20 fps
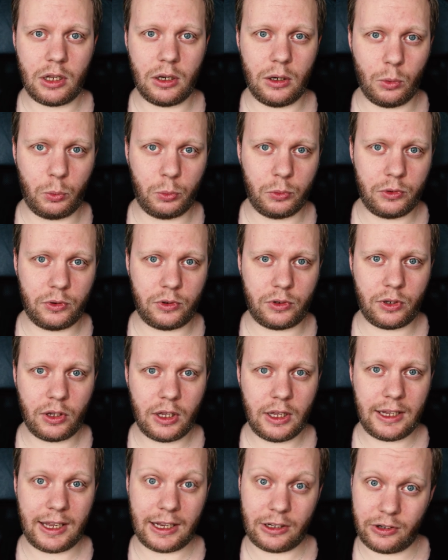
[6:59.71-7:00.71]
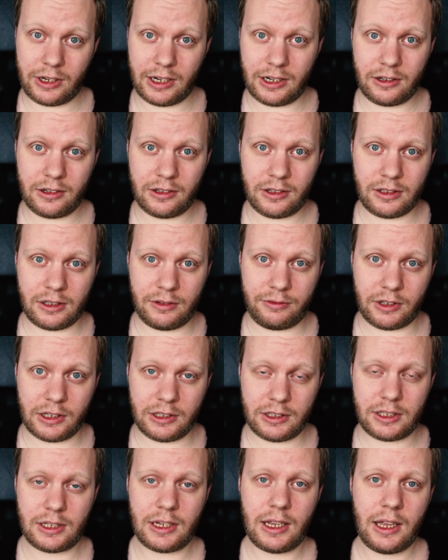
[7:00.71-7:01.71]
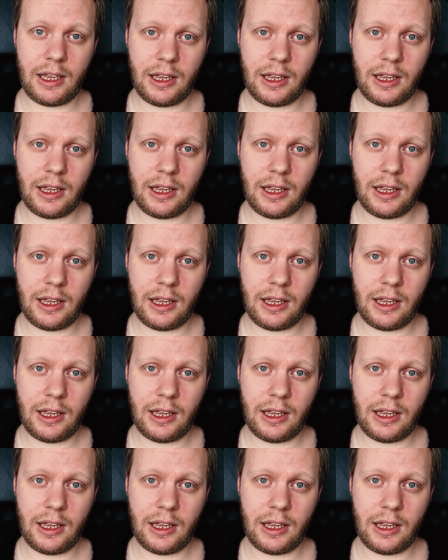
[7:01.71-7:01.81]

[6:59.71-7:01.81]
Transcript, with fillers: Loot. Can you hear the difference?